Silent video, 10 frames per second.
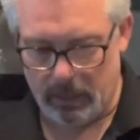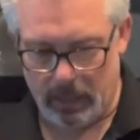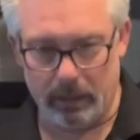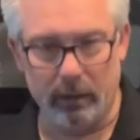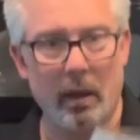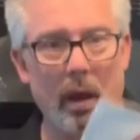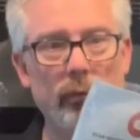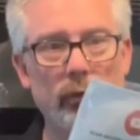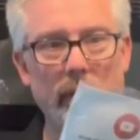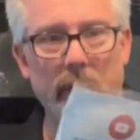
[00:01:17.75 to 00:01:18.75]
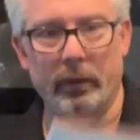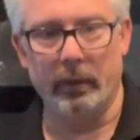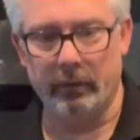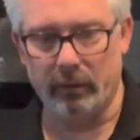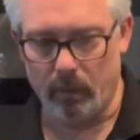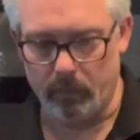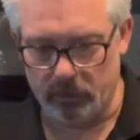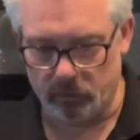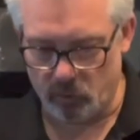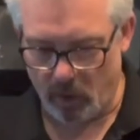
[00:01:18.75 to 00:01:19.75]
And it comes with some
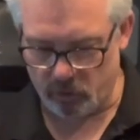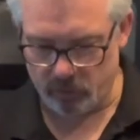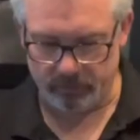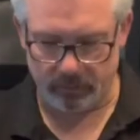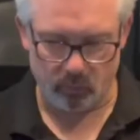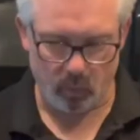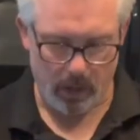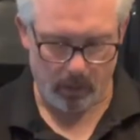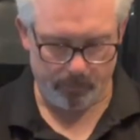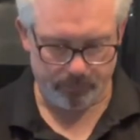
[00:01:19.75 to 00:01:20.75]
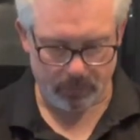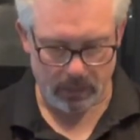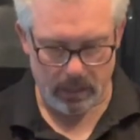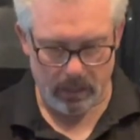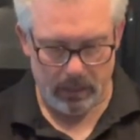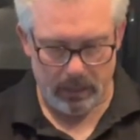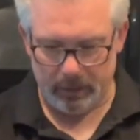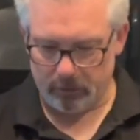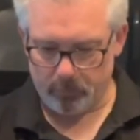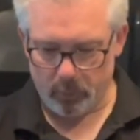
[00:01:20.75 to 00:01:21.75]
instructions as well.
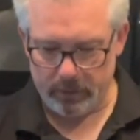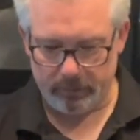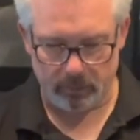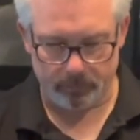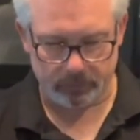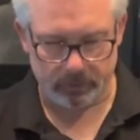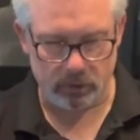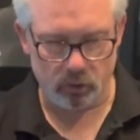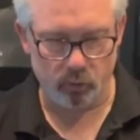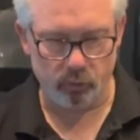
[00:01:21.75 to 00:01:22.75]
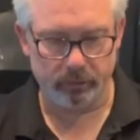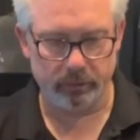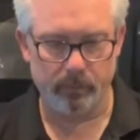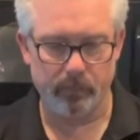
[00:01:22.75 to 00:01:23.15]
It's pretty simple to use.